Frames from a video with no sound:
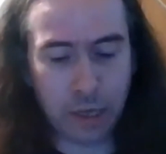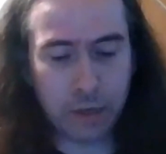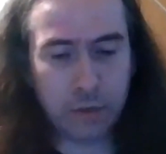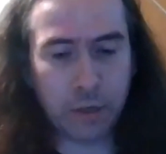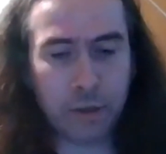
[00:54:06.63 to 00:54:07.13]

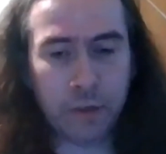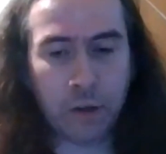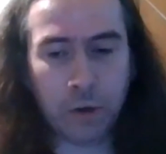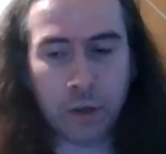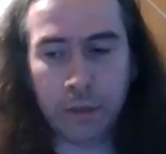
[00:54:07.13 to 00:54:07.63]
And
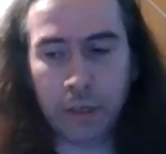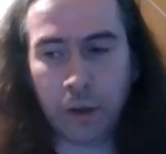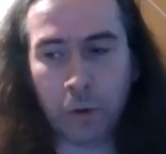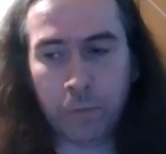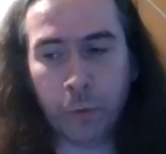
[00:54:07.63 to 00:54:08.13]
the
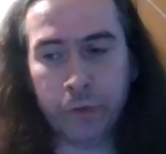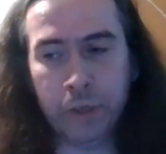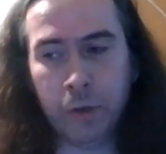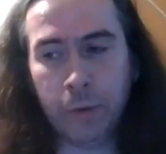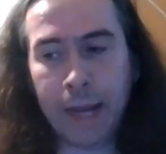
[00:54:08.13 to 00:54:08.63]
dark
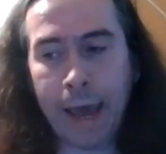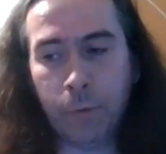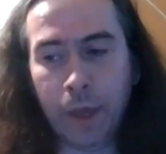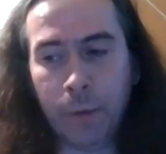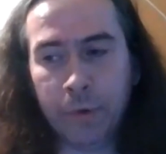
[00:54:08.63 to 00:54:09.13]
forces do
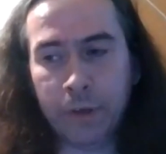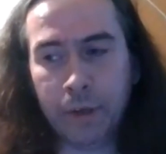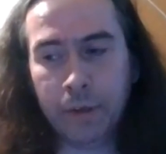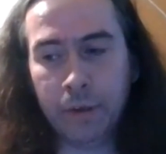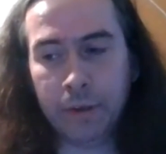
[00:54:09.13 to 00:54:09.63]
allow them
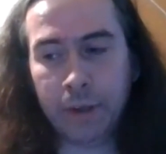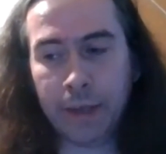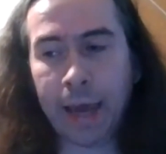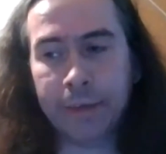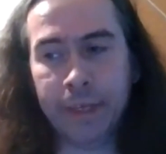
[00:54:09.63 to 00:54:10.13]
to
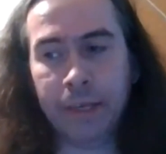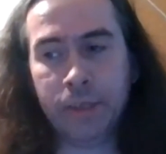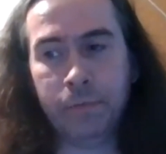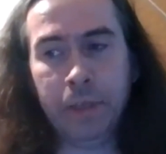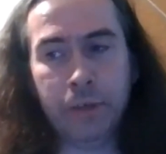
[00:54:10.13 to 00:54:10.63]

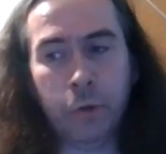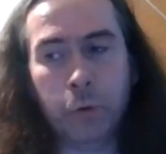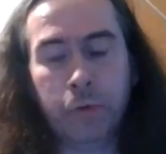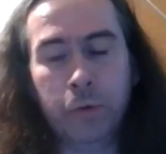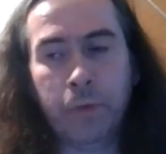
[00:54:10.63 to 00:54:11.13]
access the
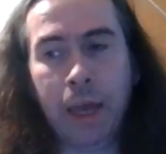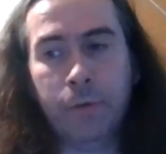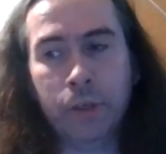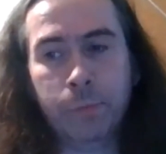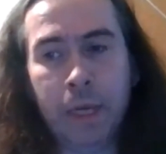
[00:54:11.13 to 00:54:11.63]
physical through
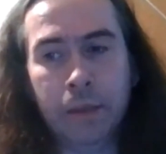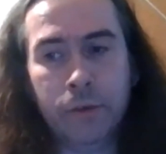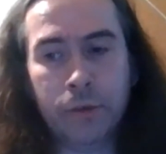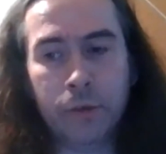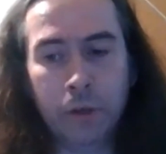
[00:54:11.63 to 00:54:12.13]
various
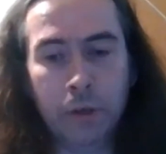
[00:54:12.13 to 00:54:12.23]
means.